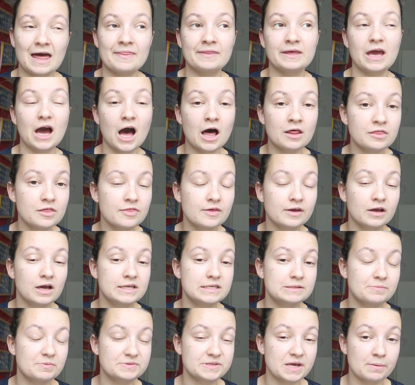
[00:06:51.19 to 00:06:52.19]
And the other thing
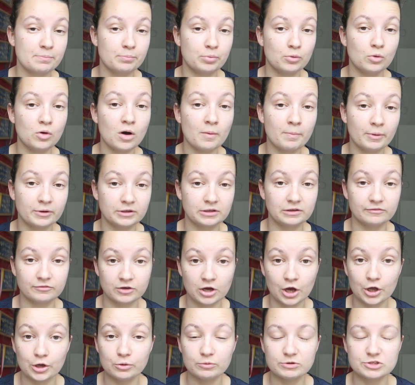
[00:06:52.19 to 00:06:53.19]
I did was I bought a bottle of
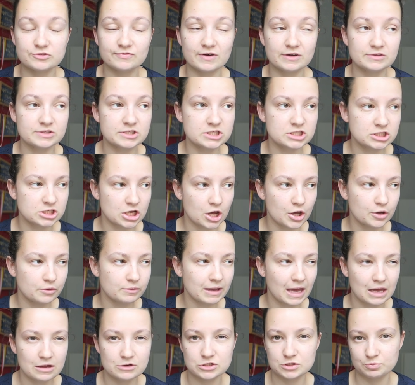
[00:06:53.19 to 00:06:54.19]
Coke, which felt so
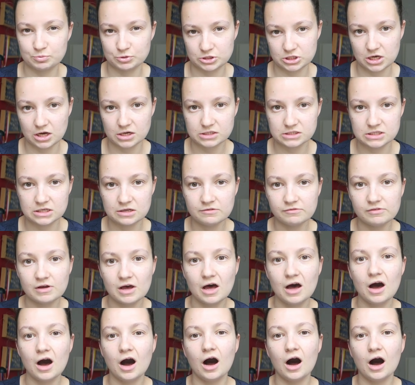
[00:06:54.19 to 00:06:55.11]
counterproductive